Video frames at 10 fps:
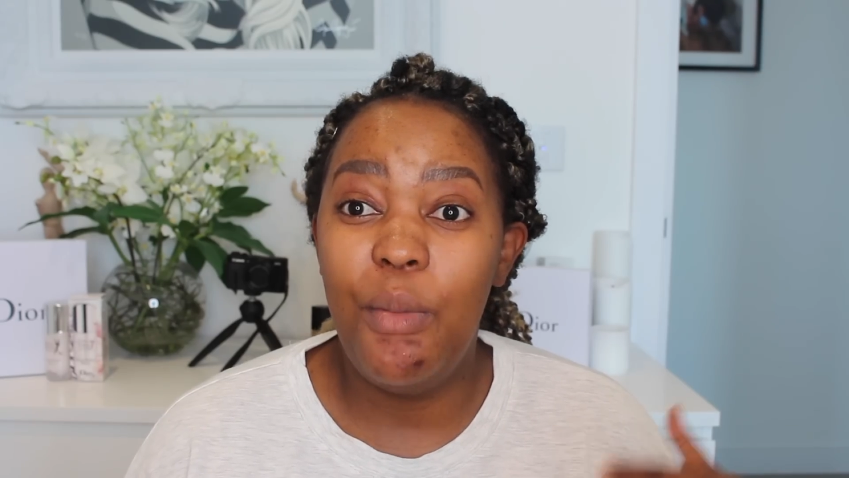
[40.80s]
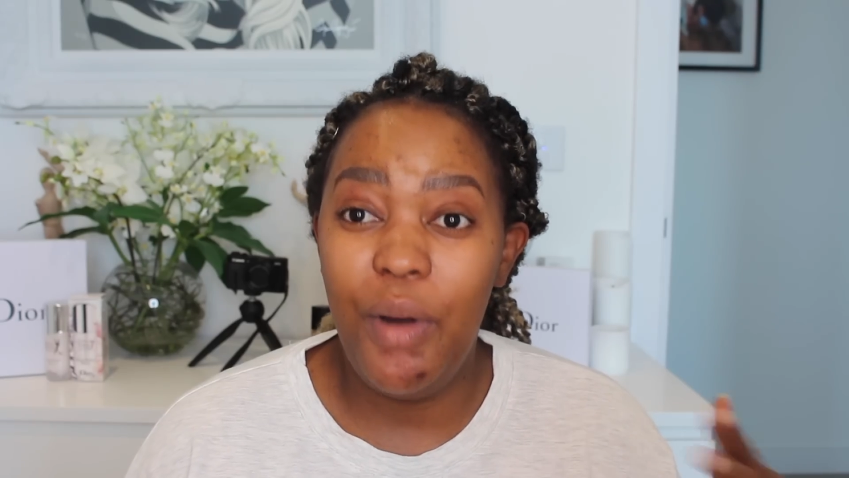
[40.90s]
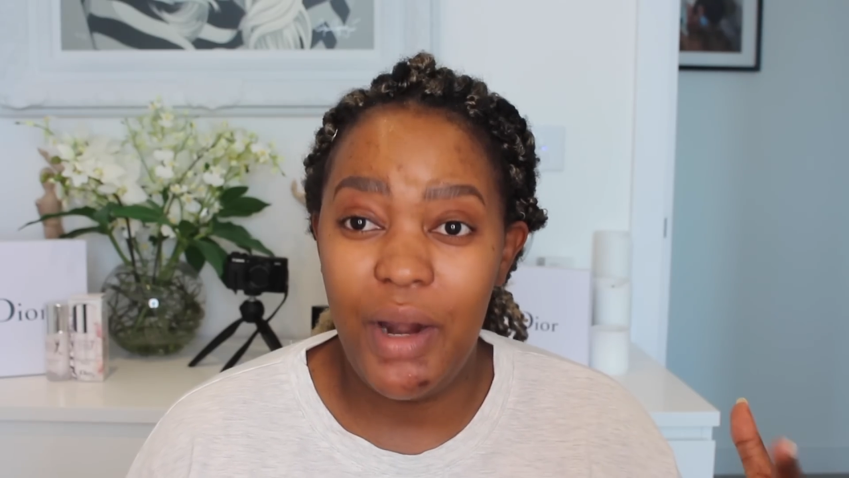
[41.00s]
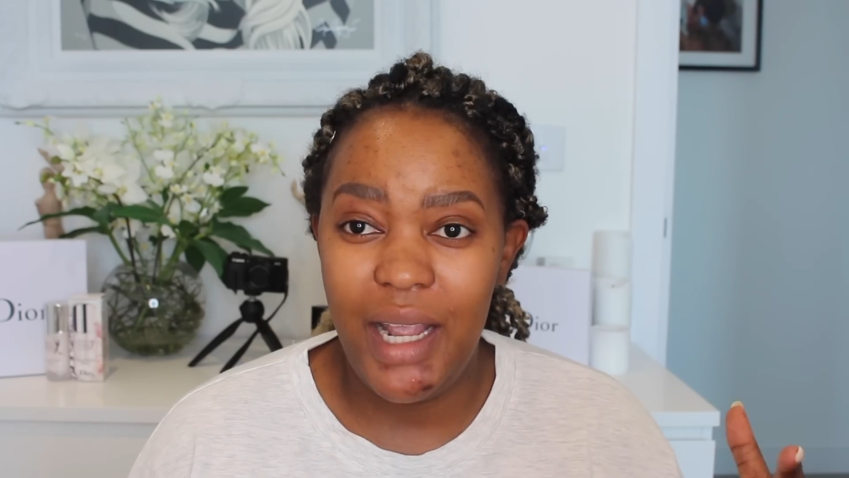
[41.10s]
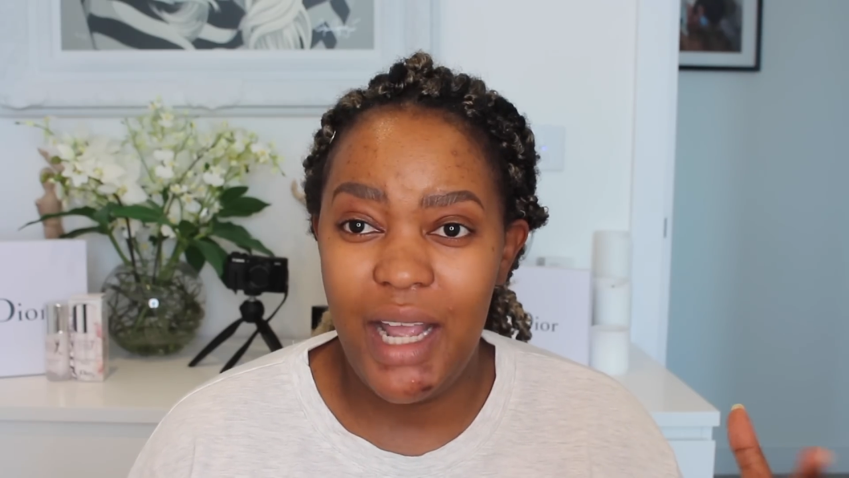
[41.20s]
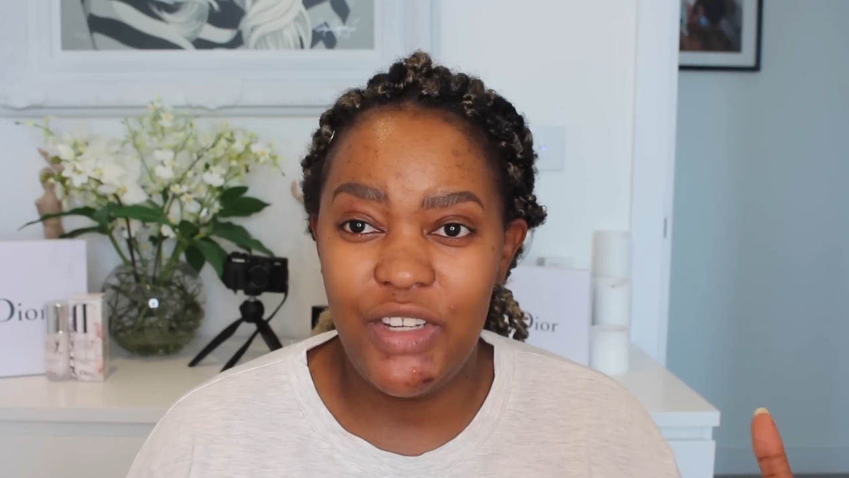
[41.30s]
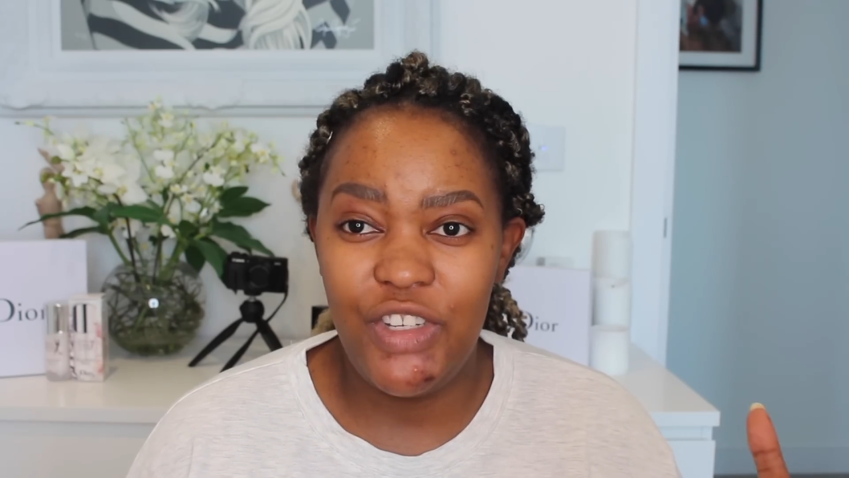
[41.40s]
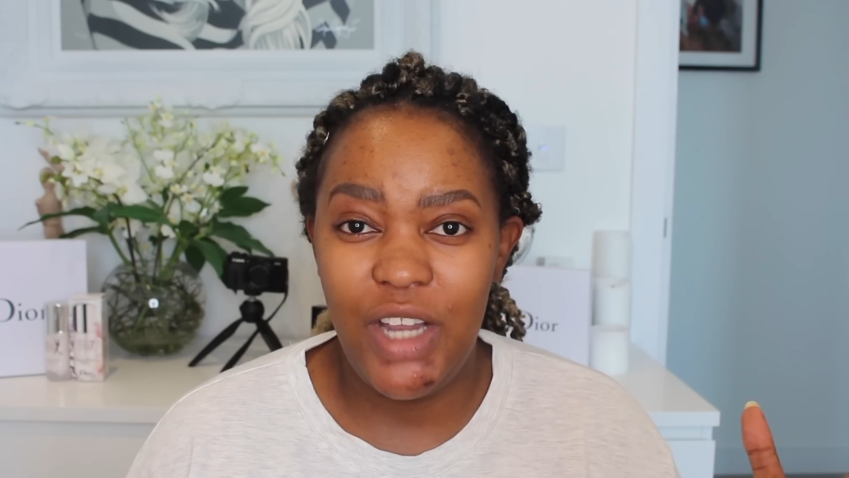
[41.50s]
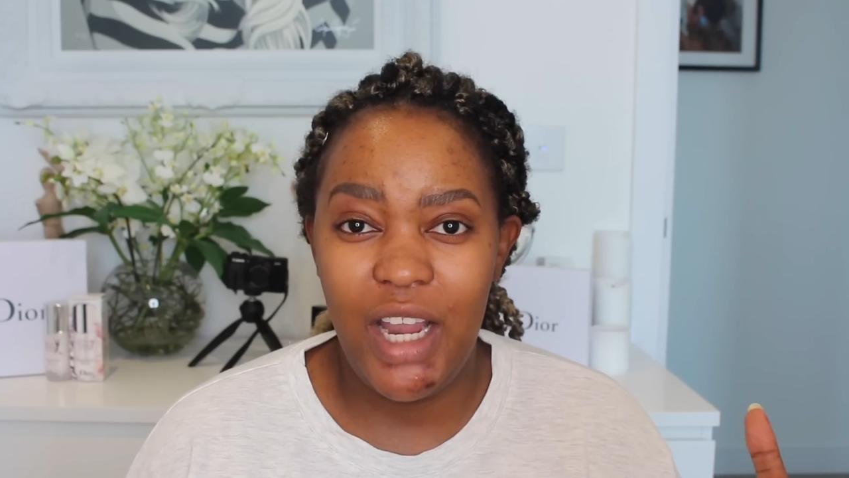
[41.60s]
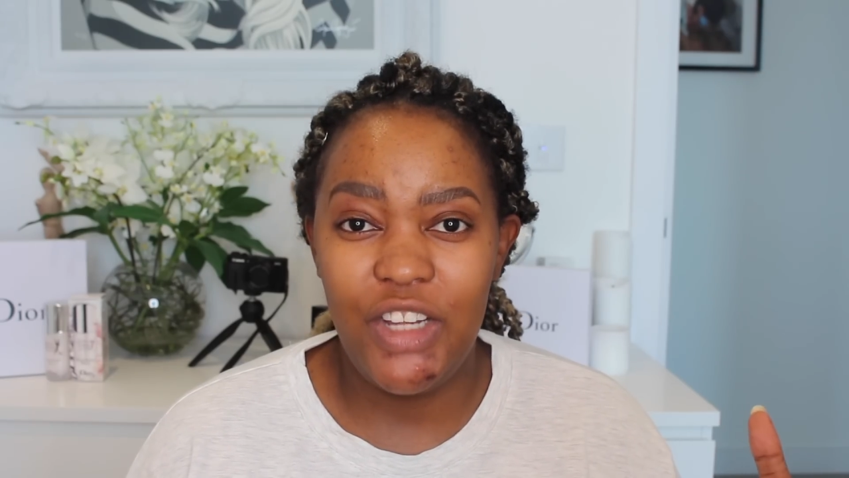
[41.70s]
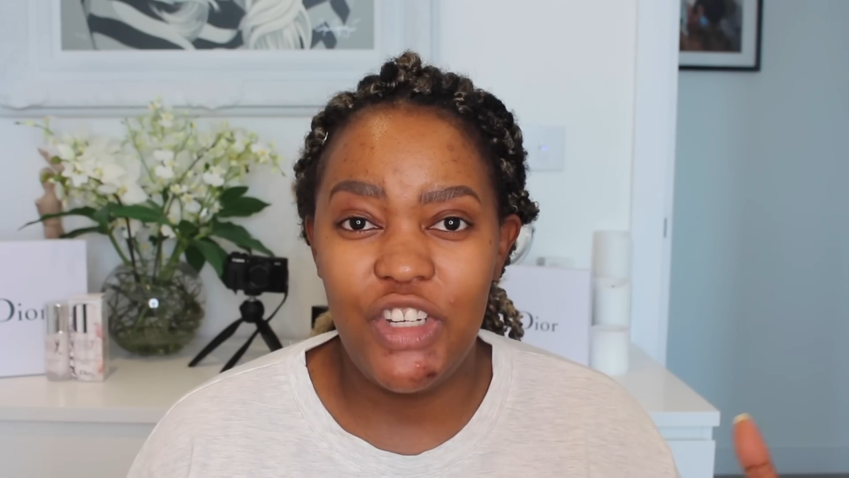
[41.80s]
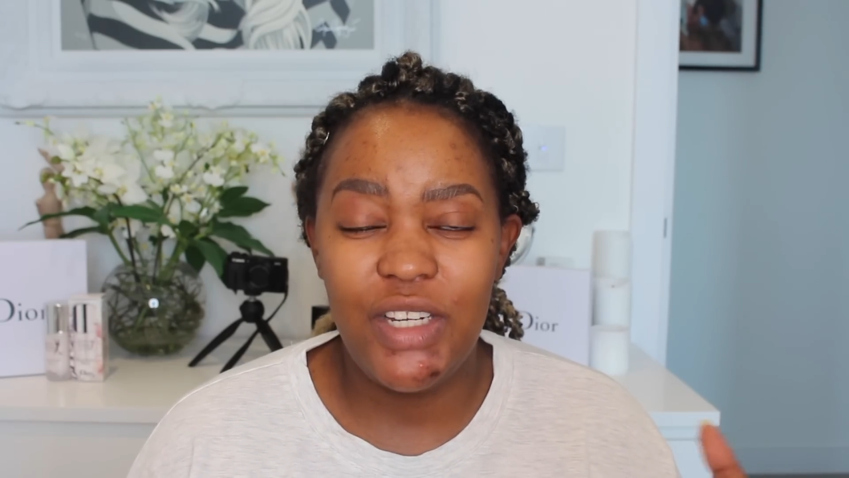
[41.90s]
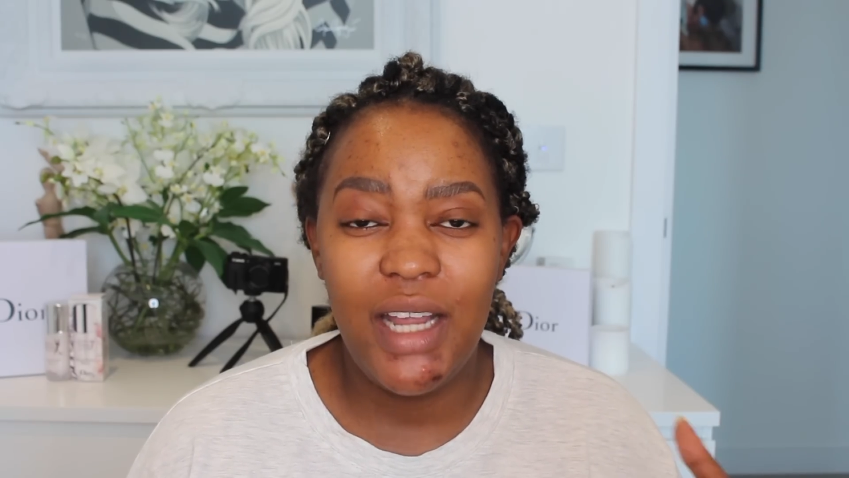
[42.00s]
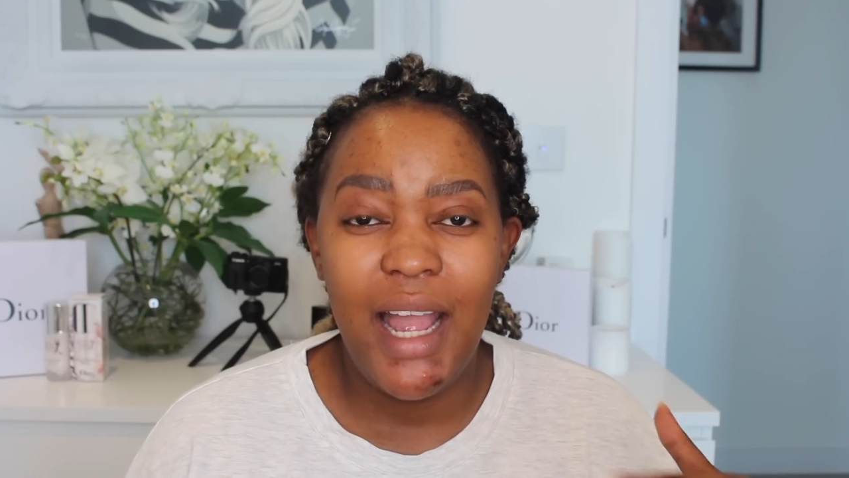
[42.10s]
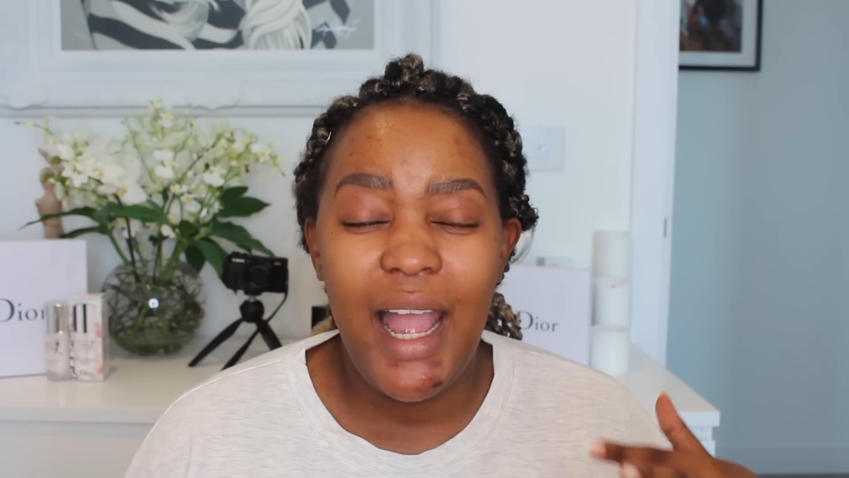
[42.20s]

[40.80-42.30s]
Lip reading: body has changed,